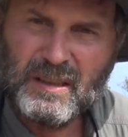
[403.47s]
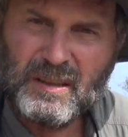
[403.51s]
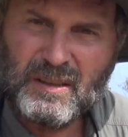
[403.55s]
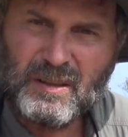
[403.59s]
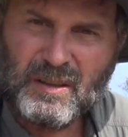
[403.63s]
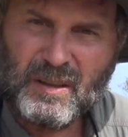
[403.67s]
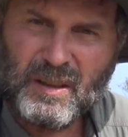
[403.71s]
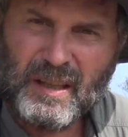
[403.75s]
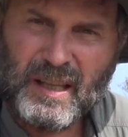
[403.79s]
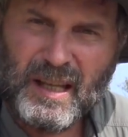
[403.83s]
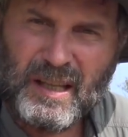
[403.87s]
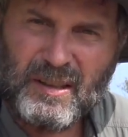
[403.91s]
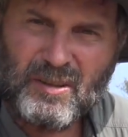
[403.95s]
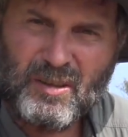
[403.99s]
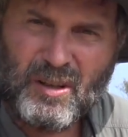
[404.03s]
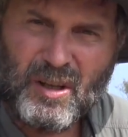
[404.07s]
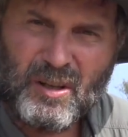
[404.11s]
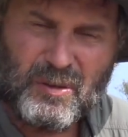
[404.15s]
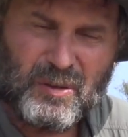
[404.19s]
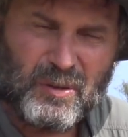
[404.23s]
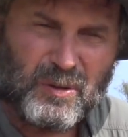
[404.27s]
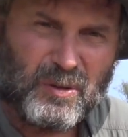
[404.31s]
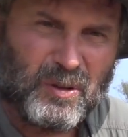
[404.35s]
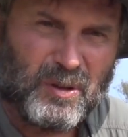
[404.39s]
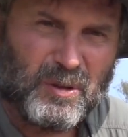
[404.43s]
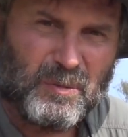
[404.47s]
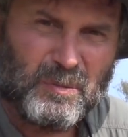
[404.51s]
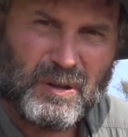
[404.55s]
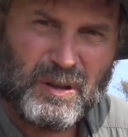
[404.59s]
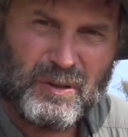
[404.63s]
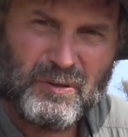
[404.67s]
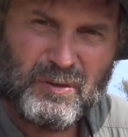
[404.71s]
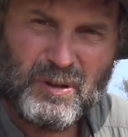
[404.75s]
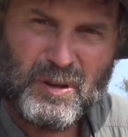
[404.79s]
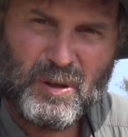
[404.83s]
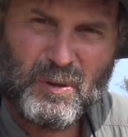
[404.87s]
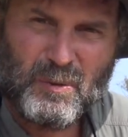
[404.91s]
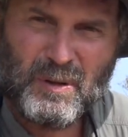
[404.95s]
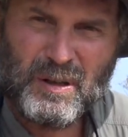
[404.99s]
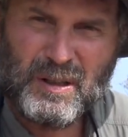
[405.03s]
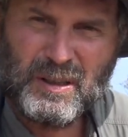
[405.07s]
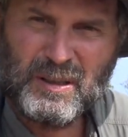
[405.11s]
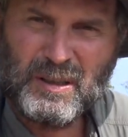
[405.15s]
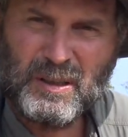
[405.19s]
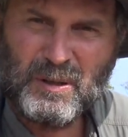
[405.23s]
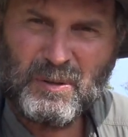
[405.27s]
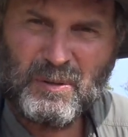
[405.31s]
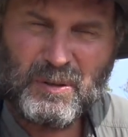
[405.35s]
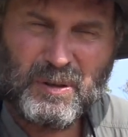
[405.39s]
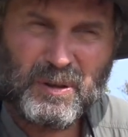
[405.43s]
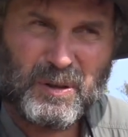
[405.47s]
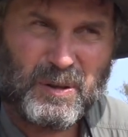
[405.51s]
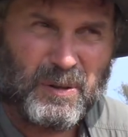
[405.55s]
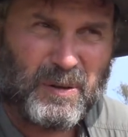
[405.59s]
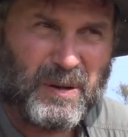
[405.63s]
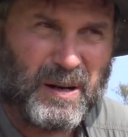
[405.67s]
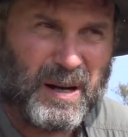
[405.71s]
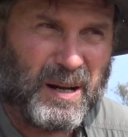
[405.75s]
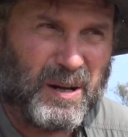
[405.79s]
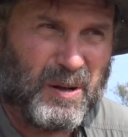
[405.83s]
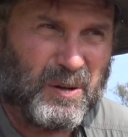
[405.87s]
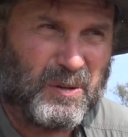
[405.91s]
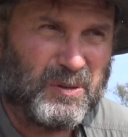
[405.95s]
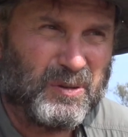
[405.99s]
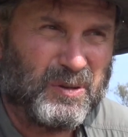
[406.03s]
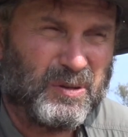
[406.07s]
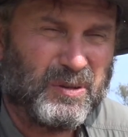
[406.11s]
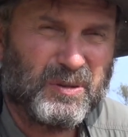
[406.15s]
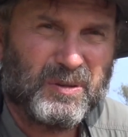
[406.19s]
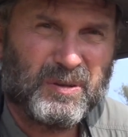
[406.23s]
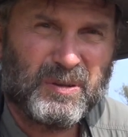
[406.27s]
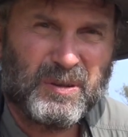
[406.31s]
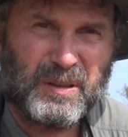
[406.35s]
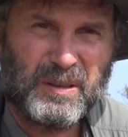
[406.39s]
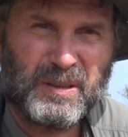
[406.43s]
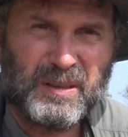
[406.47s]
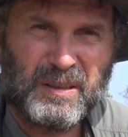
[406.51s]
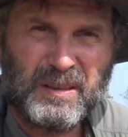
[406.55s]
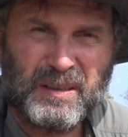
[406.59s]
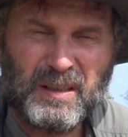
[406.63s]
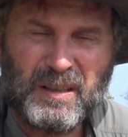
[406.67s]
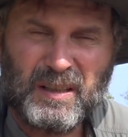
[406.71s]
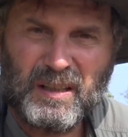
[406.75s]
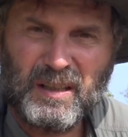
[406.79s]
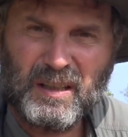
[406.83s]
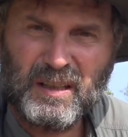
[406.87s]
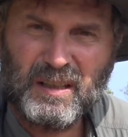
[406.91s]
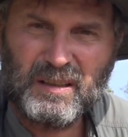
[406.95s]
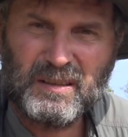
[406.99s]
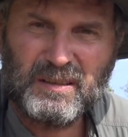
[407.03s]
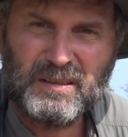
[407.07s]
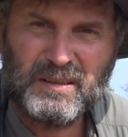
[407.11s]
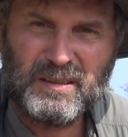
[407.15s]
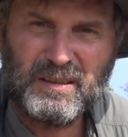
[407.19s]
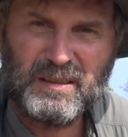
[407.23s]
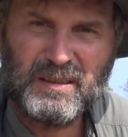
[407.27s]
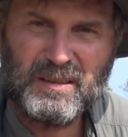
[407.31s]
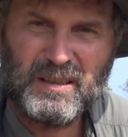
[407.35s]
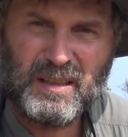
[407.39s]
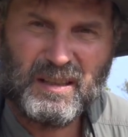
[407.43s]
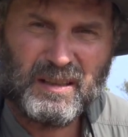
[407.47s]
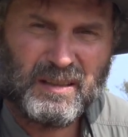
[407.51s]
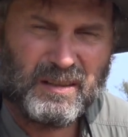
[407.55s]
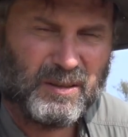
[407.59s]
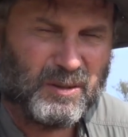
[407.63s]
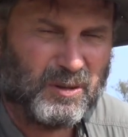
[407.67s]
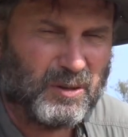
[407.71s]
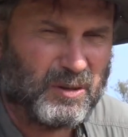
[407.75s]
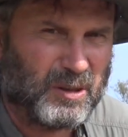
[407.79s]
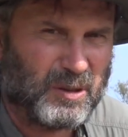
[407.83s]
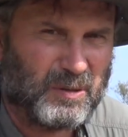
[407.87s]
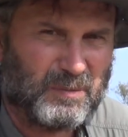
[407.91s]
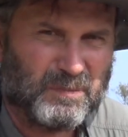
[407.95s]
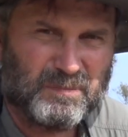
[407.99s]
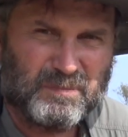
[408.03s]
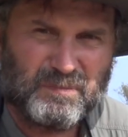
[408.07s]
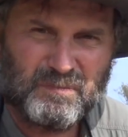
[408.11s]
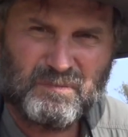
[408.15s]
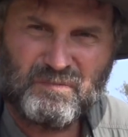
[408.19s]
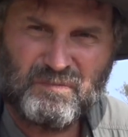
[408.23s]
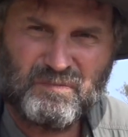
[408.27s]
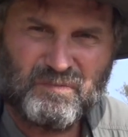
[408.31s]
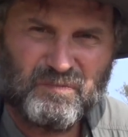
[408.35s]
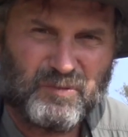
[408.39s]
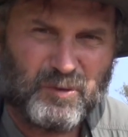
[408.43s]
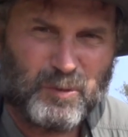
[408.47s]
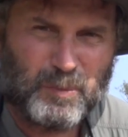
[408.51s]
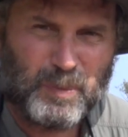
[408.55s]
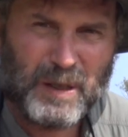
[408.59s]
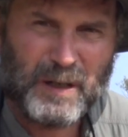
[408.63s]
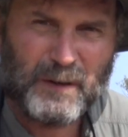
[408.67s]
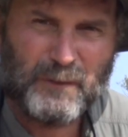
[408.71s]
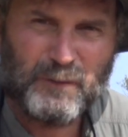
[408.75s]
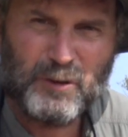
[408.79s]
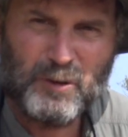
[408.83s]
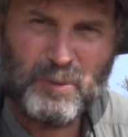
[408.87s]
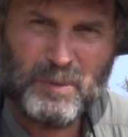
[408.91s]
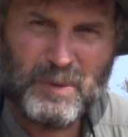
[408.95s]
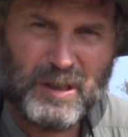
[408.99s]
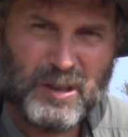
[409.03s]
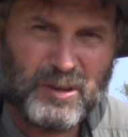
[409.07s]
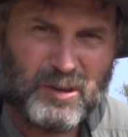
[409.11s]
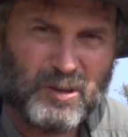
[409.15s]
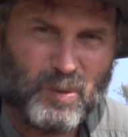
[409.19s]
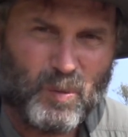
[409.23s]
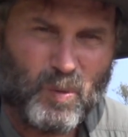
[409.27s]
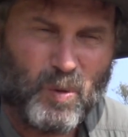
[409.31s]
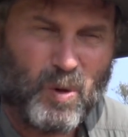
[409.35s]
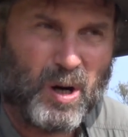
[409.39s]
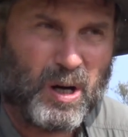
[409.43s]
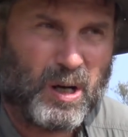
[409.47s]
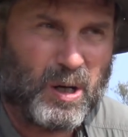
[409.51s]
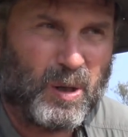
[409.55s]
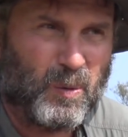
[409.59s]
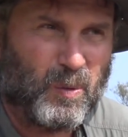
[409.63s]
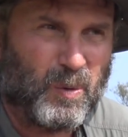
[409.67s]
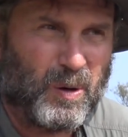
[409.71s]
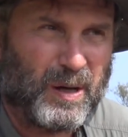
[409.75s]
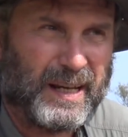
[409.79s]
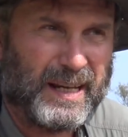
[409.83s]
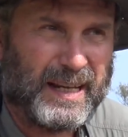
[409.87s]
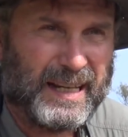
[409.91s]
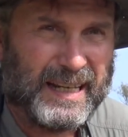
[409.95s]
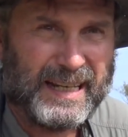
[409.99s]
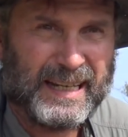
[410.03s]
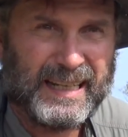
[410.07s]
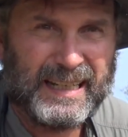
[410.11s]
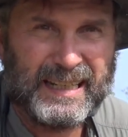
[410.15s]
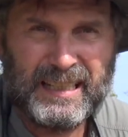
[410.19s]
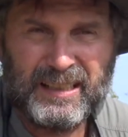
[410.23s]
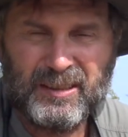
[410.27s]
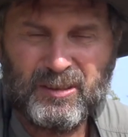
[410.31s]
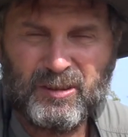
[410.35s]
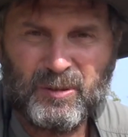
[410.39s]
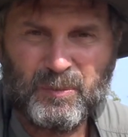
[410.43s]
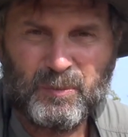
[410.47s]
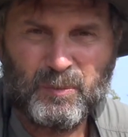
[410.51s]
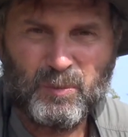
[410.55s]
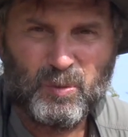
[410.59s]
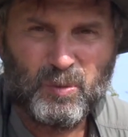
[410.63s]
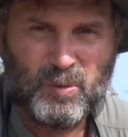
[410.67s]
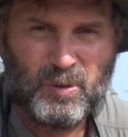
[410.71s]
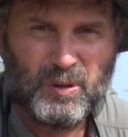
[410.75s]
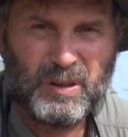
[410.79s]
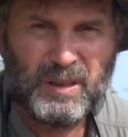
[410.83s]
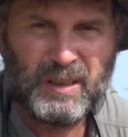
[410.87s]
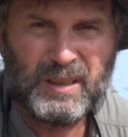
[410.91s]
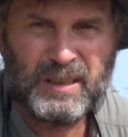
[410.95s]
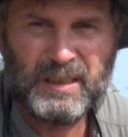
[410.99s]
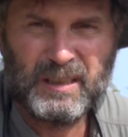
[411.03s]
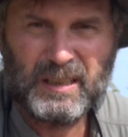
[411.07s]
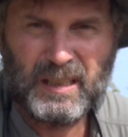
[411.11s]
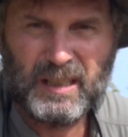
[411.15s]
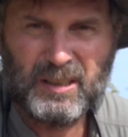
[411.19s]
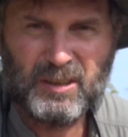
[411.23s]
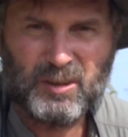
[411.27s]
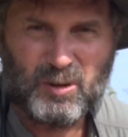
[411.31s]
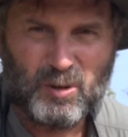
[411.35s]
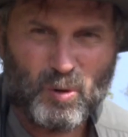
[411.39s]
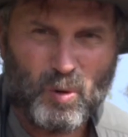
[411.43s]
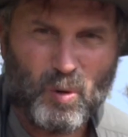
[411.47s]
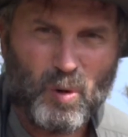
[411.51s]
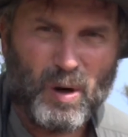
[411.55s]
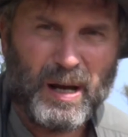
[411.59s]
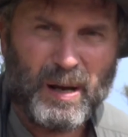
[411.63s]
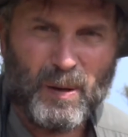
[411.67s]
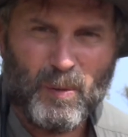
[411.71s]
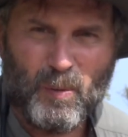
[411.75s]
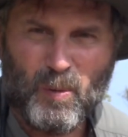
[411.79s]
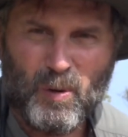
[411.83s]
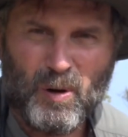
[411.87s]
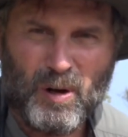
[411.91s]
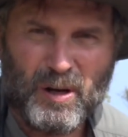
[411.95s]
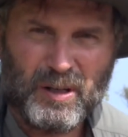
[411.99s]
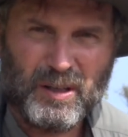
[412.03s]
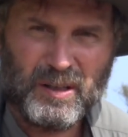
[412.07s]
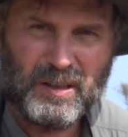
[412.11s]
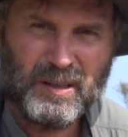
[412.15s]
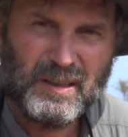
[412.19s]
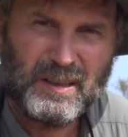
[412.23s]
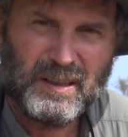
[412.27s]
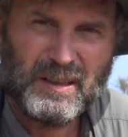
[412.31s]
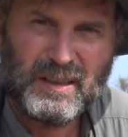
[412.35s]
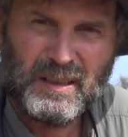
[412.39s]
So that's also good, but if you don't want to deal with the crowds, uh, you can spend a few minutes and walk away and get some really nice quiet water.